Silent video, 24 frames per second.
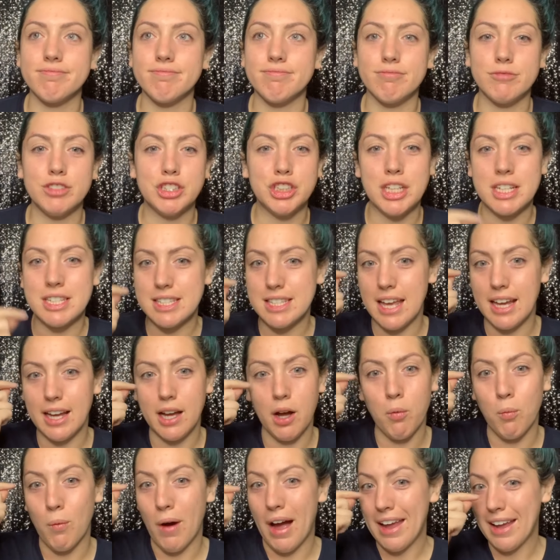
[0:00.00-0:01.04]
just like a
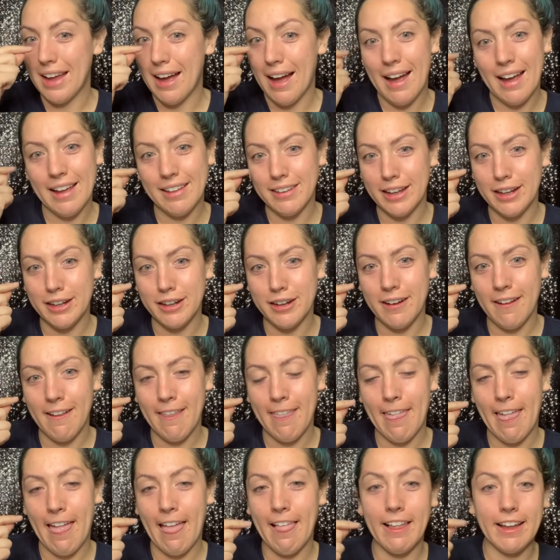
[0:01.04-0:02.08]
white eyeliner.
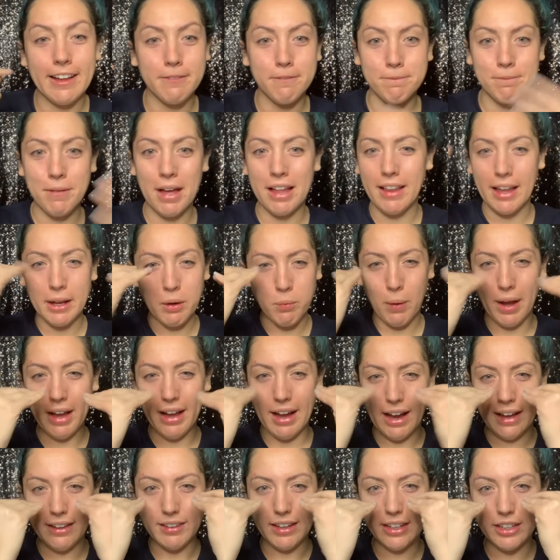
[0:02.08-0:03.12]
I like white
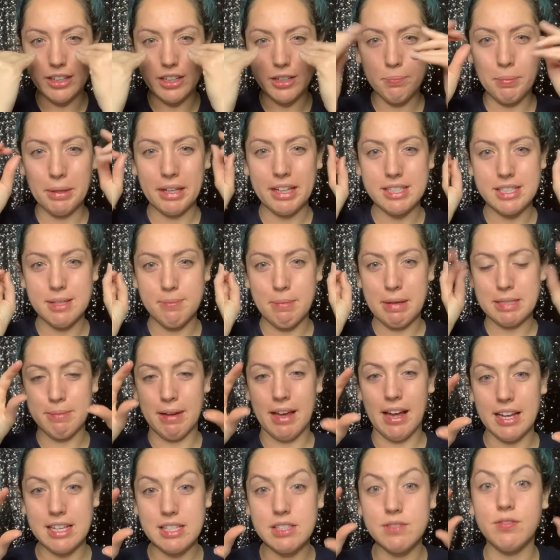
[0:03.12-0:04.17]
eyeliner because it makes my
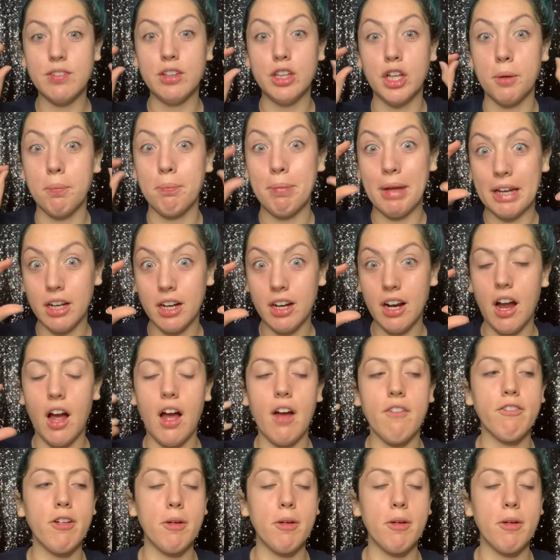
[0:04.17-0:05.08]
eyes look bigger. For